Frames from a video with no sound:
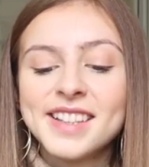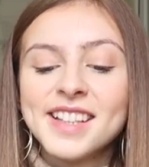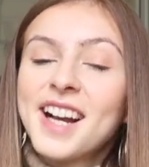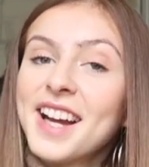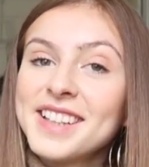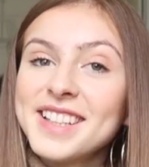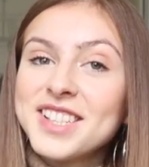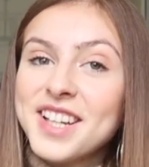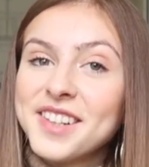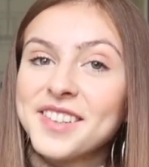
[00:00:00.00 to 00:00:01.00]
The Kylie
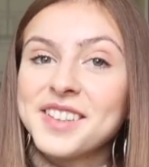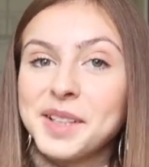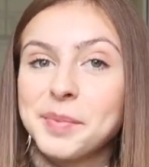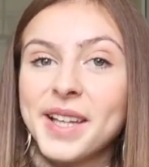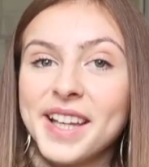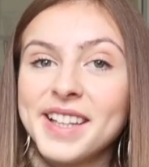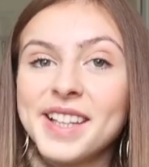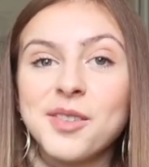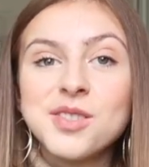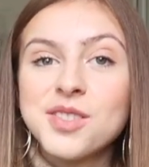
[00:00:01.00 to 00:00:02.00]
Jenner lip kit,
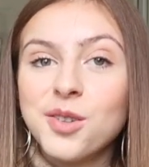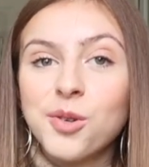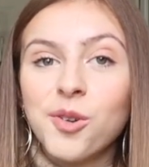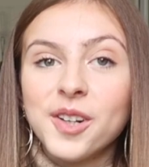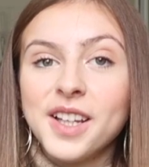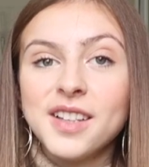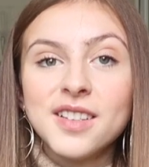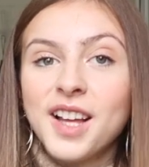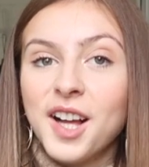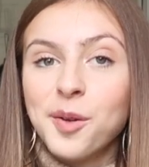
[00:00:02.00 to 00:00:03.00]
that was so corny,
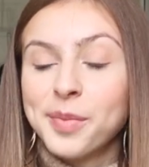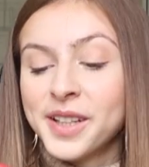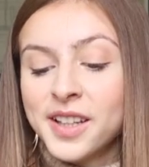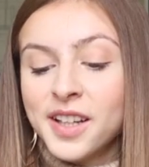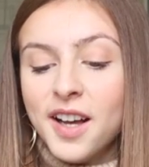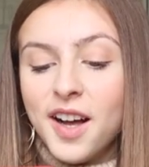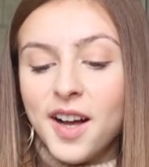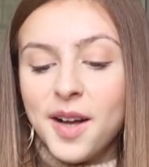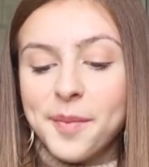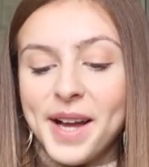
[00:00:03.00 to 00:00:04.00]
help.
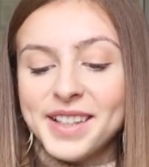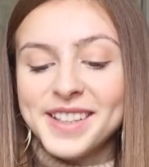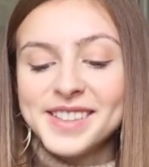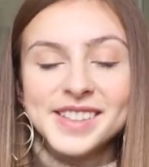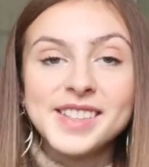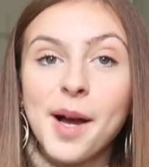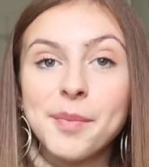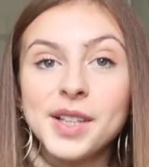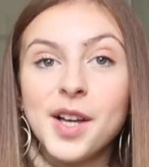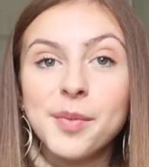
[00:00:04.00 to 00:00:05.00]
I linked it
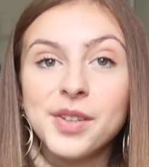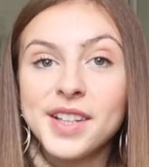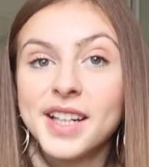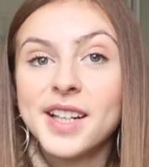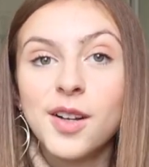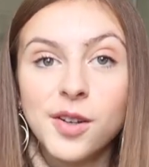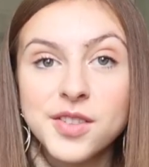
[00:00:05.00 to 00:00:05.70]
down below, but you can get it at